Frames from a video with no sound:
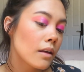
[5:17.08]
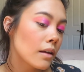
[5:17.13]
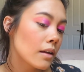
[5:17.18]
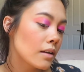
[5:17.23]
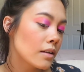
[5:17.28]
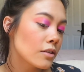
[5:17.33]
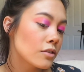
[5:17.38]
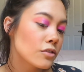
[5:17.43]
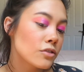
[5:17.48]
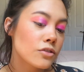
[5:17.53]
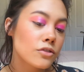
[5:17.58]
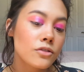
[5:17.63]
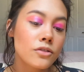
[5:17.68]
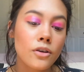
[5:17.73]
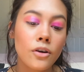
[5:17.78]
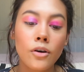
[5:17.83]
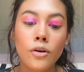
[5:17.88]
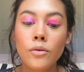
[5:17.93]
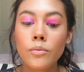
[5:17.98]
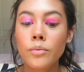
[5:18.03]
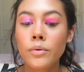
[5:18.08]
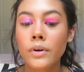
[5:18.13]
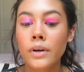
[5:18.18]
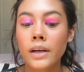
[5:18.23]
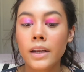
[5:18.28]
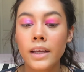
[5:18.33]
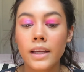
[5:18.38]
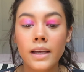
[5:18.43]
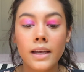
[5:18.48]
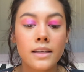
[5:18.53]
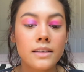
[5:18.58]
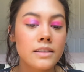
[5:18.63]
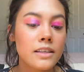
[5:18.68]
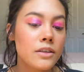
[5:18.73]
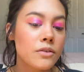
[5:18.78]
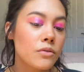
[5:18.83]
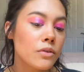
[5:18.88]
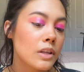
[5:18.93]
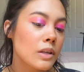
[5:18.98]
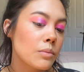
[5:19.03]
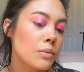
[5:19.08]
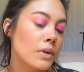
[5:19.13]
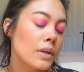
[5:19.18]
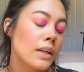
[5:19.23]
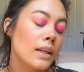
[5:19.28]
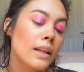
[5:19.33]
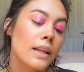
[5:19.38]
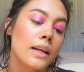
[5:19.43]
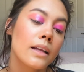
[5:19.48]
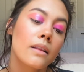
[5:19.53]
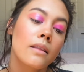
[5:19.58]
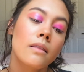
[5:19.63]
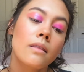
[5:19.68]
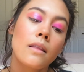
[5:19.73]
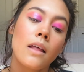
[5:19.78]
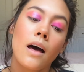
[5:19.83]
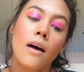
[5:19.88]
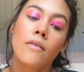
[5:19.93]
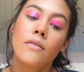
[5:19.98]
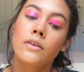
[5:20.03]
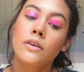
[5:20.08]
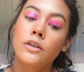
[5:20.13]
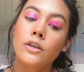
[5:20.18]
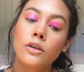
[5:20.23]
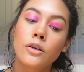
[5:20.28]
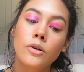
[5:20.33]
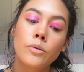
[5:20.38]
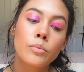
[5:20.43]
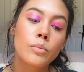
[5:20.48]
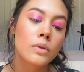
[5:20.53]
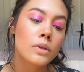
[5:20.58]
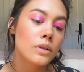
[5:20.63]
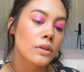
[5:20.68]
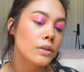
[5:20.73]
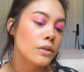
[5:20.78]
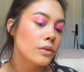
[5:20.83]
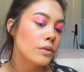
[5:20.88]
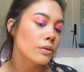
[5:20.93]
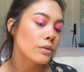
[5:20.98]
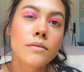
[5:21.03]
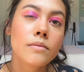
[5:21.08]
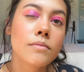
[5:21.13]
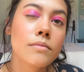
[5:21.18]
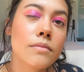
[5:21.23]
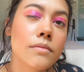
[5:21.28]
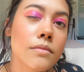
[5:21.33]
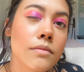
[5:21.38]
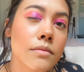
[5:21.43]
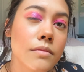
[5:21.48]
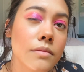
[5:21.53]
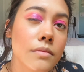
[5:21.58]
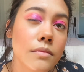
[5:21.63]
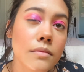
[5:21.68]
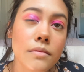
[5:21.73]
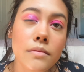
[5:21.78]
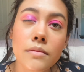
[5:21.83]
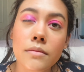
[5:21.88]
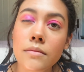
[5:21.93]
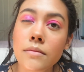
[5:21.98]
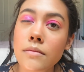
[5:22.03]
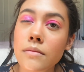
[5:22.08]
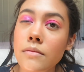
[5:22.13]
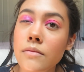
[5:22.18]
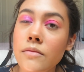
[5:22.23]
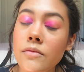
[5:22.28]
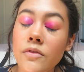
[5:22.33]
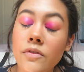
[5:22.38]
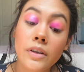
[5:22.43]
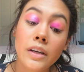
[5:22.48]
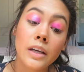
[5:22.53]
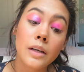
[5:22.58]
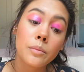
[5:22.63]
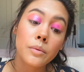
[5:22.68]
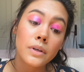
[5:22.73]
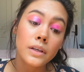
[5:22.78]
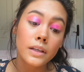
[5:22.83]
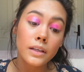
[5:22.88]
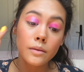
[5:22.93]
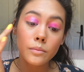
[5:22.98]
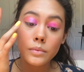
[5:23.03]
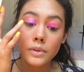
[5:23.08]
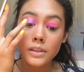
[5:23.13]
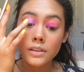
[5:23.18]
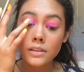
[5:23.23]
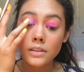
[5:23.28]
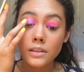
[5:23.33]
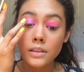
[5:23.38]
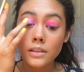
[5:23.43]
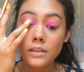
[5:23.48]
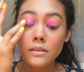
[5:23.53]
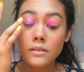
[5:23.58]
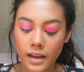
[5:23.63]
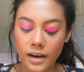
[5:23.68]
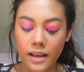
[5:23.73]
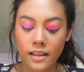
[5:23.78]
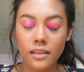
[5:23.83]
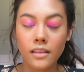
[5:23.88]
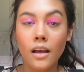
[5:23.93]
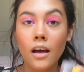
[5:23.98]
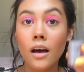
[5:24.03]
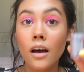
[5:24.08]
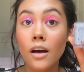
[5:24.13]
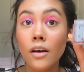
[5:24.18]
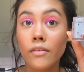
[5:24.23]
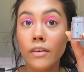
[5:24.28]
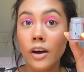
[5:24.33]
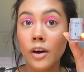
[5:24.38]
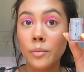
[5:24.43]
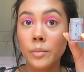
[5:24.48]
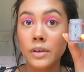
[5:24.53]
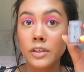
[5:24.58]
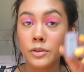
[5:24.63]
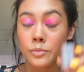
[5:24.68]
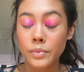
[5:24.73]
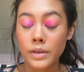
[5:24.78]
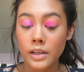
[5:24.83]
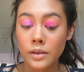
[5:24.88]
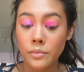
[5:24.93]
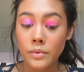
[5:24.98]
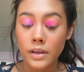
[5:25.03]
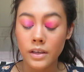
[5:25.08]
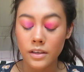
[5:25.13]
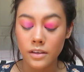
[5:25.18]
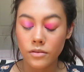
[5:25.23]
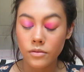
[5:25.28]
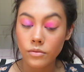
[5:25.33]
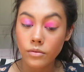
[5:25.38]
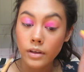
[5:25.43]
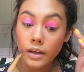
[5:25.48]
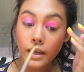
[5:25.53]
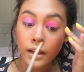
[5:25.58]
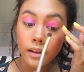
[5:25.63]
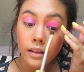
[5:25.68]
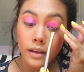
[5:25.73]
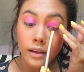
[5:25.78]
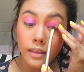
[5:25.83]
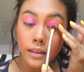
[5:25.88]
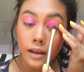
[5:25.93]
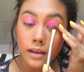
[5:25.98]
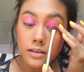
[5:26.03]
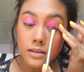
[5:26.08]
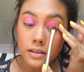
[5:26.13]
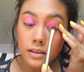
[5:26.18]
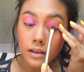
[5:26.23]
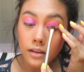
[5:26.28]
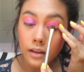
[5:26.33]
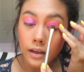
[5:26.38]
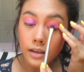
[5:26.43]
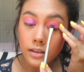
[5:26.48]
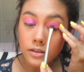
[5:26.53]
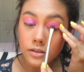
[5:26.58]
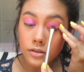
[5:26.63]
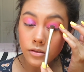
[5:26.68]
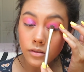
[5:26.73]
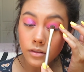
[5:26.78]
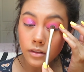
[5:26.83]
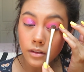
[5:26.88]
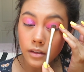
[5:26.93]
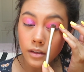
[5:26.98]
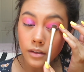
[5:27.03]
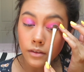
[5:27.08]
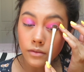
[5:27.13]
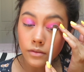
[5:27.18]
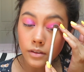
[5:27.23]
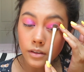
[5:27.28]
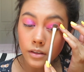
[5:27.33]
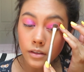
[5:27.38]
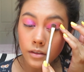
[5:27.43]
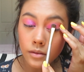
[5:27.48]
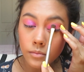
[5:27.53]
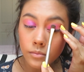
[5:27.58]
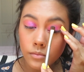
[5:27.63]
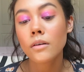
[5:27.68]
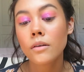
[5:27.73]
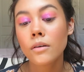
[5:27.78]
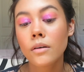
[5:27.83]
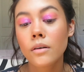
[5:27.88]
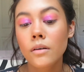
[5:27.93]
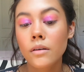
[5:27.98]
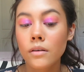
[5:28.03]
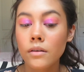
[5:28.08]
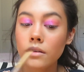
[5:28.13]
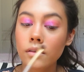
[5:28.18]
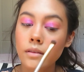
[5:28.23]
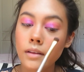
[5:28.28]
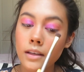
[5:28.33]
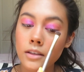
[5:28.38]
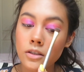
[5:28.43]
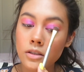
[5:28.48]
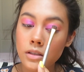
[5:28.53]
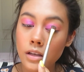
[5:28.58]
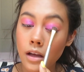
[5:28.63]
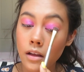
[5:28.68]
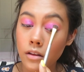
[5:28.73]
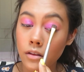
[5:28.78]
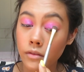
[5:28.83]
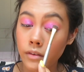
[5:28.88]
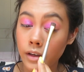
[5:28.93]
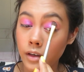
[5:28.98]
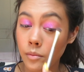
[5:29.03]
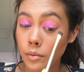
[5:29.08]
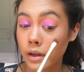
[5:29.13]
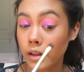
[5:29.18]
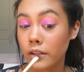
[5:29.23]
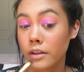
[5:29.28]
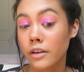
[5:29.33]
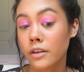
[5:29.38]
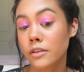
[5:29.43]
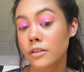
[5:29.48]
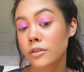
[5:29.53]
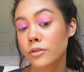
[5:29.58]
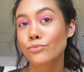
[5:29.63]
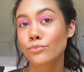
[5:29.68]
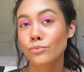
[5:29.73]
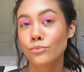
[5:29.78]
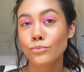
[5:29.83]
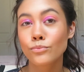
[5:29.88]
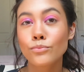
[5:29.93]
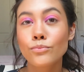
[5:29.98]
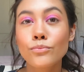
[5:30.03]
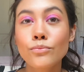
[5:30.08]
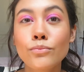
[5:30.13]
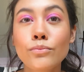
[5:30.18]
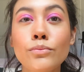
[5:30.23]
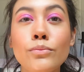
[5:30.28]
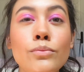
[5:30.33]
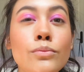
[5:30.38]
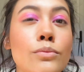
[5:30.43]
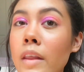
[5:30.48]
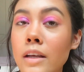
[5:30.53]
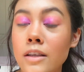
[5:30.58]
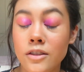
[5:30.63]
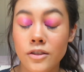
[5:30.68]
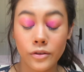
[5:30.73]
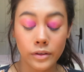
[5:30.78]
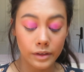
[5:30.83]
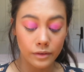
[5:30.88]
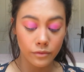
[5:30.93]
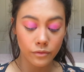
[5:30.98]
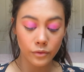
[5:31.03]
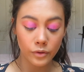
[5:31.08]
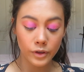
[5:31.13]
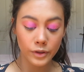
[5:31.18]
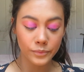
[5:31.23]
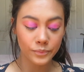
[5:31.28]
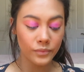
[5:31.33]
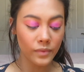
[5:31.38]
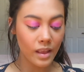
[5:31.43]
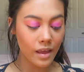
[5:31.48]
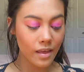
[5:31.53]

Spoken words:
And it's so pretty. It has like really pretty like lavender blue reflex in it. Very pretty in person. And I love how much pigment you get. Like that's gonna last you a lifetime. Oh, that just elevated my look. Things you live for.